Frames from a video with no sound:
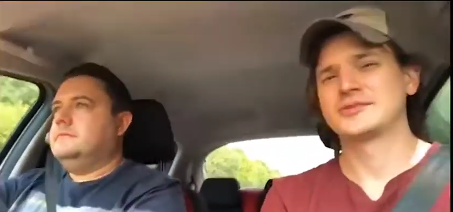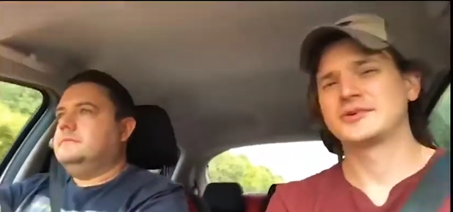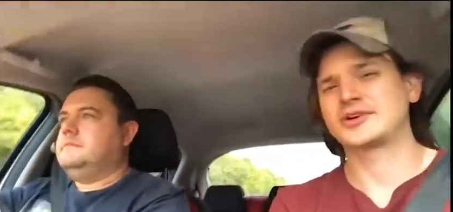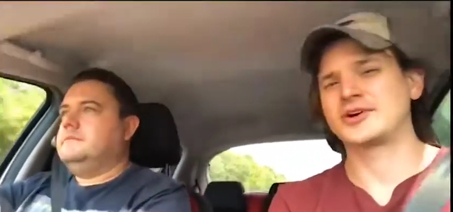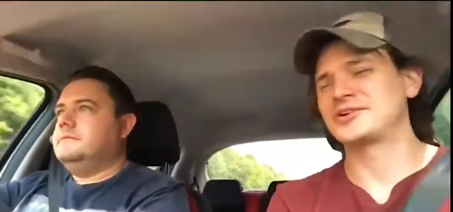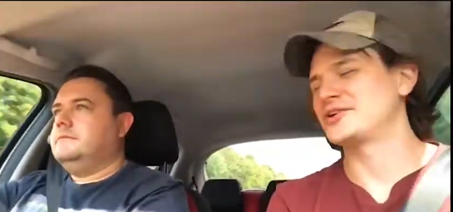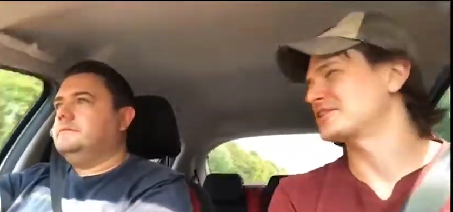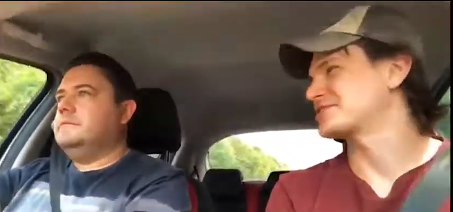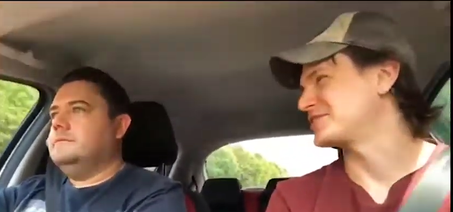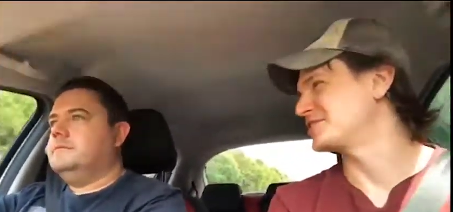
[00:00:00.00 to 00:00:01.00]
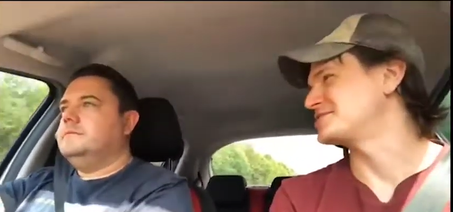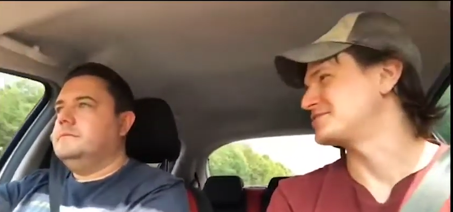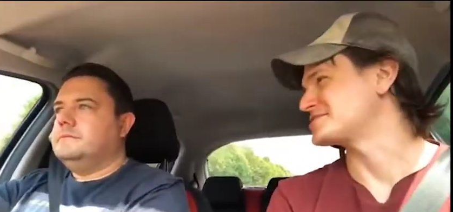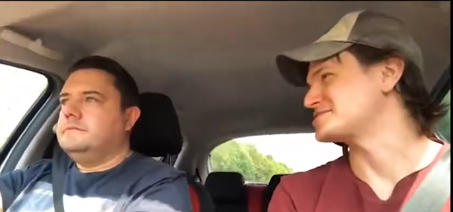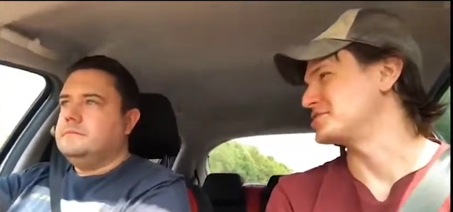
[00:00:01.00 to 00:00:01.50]
Speaker 1: We're going to Oxford
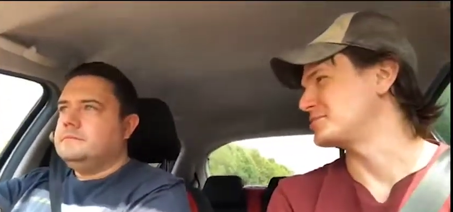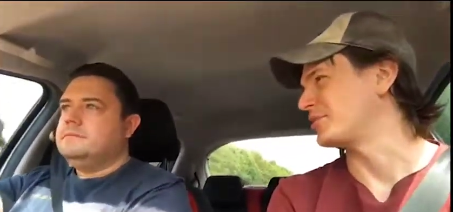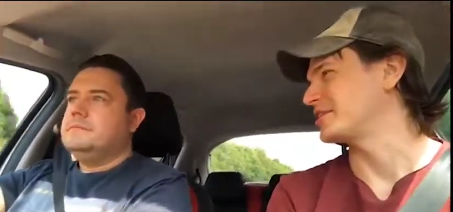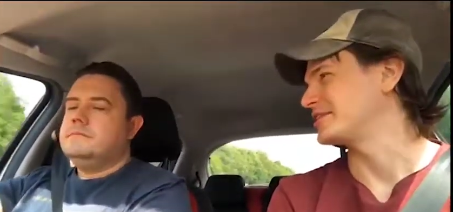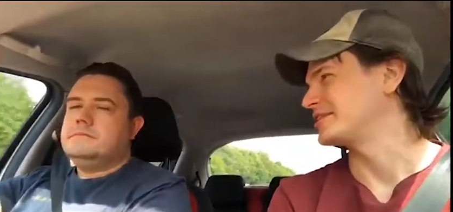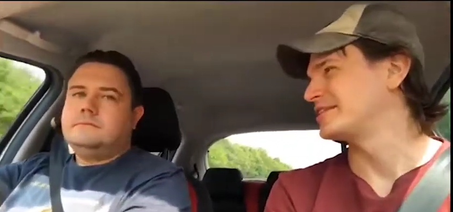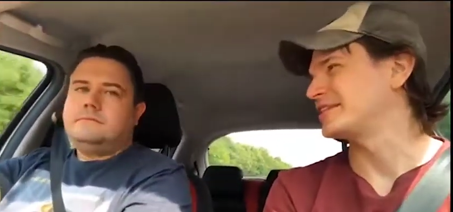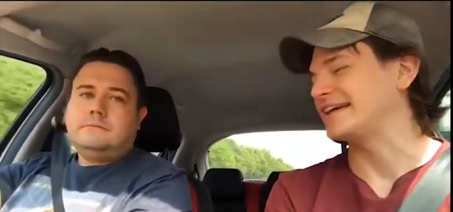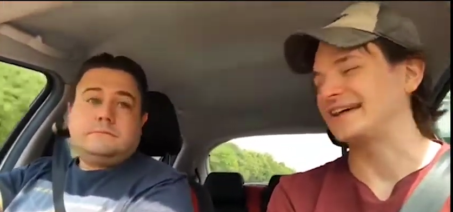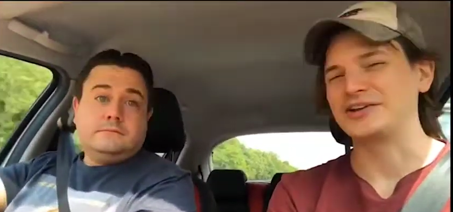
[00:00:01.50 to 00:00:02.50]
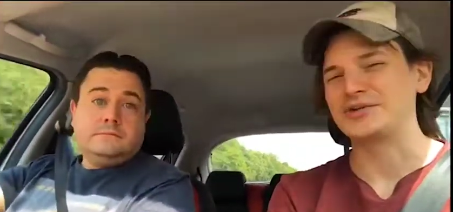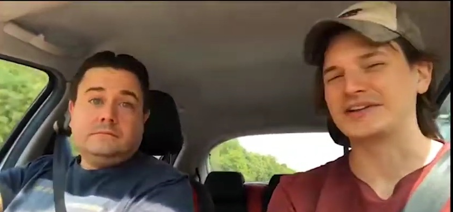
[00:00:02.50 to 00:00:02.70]
versus Newport. Ian, you